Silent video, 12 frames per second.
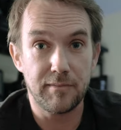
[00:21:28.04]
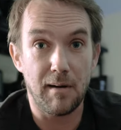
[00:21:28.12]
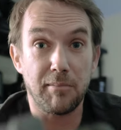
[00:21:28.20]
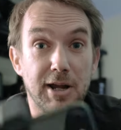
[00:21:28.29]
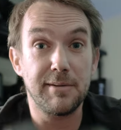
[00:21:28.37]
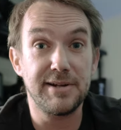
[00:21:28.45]

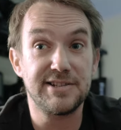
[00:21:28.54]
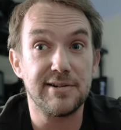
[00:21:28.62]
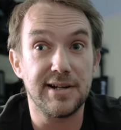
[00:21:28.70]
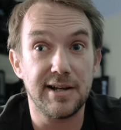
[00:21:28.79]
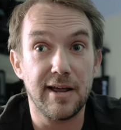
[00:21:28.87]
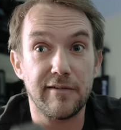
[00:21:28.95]
I'm going to be
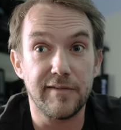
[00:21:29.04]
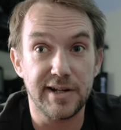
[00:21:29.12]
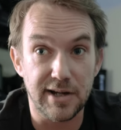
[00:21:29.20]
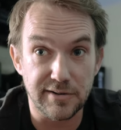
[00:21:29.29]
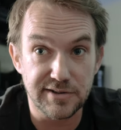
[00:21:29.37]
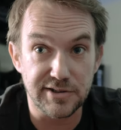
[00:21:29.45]
doing another
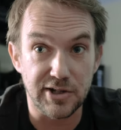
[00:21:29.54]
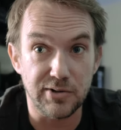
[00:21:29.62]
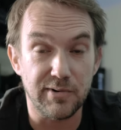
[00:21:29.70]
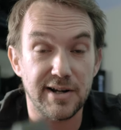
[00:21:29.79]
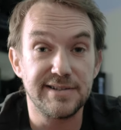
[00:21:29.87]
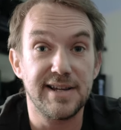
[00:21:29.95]
video
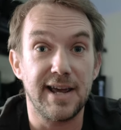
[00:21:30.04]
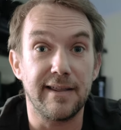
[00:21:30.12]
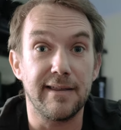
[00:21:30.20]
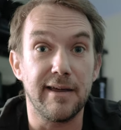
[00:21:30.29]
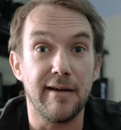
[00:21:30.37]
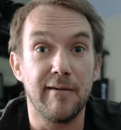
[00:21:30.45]
soon where I take
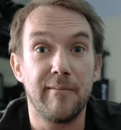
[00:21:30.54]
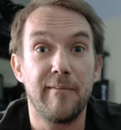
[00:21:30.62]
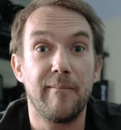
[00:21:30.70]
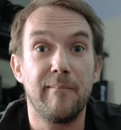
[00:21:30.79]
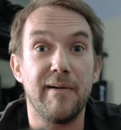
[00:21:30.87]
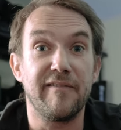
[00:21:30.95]
the
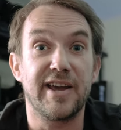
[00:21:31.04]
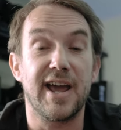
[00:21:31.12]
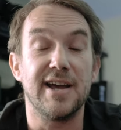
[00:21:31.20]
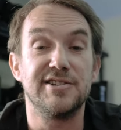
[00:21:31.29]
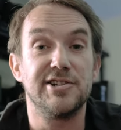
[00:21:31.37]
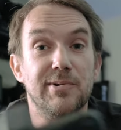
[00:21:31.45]
Mavic
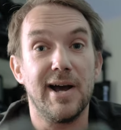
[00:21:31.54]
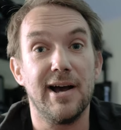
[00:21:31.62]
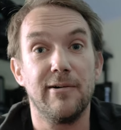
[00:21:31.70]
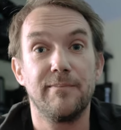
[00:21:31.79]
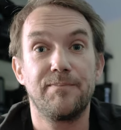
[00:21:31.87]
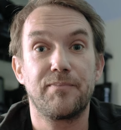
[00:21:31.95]
Air 2
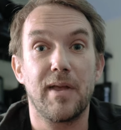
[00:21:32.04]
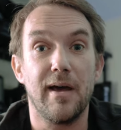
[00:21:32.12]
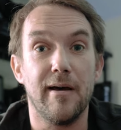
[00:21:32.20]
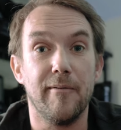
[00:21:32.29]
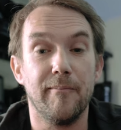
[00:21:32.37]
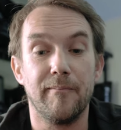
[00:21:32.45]
out
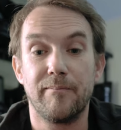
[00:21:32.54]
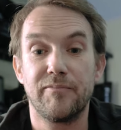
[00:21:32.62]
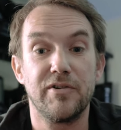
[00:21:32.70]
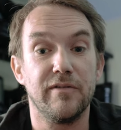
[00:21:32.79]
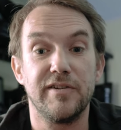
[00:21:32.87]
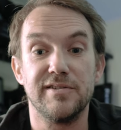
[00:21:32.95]
and
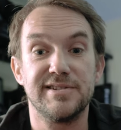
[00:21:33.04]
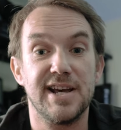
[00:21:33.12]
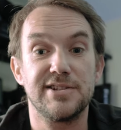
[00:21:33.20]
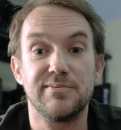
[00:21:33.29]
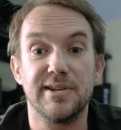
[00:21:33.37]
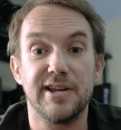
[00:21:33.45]
do a few
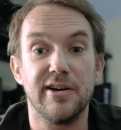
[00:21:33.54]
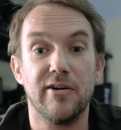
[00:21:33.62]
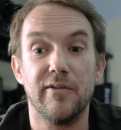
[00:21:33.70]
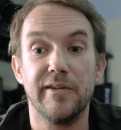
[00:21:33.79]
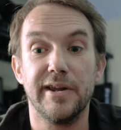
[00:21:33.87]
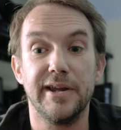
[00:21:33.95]
tests with it
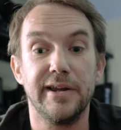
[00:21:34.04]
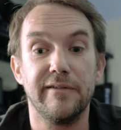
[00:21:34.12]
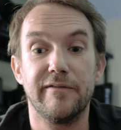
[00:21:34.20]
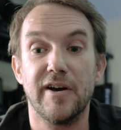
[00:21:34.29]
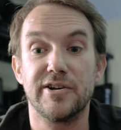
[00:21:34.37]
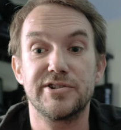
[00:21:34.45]
on the
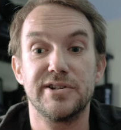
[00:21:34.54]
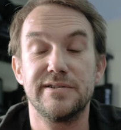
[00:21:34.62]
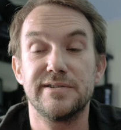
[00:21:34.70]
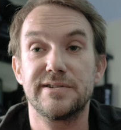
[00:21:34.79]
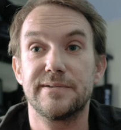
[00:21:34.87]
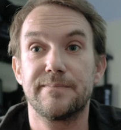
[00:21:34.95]

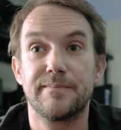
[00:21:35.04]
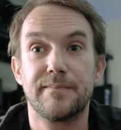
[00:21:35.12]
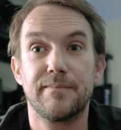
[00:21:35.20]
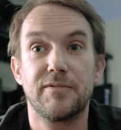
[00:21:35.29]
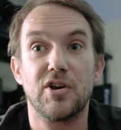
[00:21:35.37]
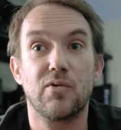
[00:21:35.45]

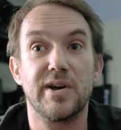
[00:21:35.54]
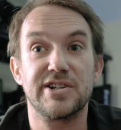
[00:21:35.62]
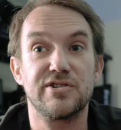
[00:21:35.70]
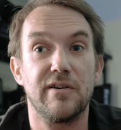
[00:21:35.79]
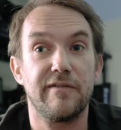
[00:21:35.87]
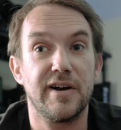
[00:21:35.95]
functions, the quick
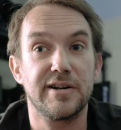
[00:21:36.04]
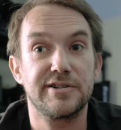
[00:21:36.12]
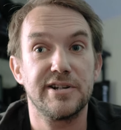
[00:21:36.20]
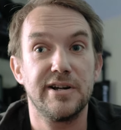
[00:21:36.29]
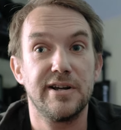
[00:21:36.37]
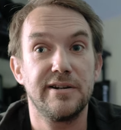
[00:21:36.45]
shot
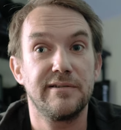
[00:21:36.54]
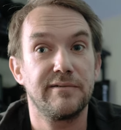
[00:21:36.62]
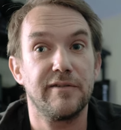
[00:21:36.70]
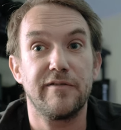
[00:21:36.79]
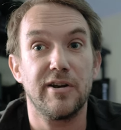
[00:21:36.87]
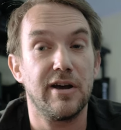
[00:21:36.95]
function,
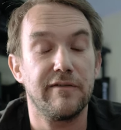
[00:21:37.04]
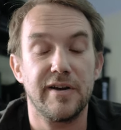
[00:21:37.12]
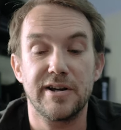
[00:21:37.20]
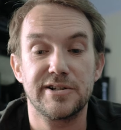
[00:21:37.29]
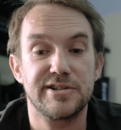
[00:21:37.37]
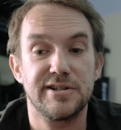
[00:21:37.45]
the follow
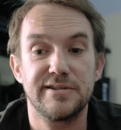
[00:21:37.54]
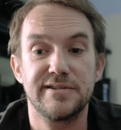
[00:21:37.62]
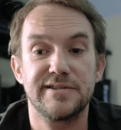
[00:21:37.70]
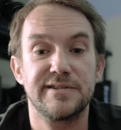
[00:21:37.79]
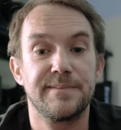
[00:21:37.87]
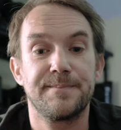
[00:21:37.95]

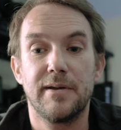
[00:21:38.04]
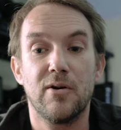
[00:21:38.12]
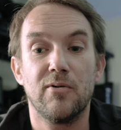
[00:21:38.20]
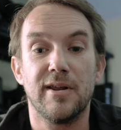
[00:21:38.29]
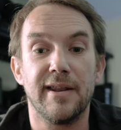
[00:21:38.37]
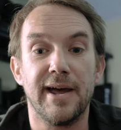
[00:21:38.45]
functions,
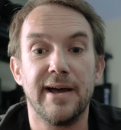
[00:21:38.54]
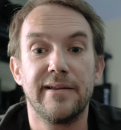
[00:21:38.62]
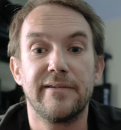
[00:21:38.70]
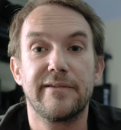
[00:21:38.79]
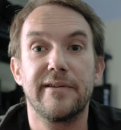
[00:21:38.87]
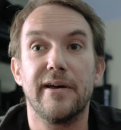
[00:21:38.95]
all of that.
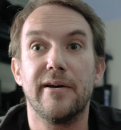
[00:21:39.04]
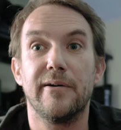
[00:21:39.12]
So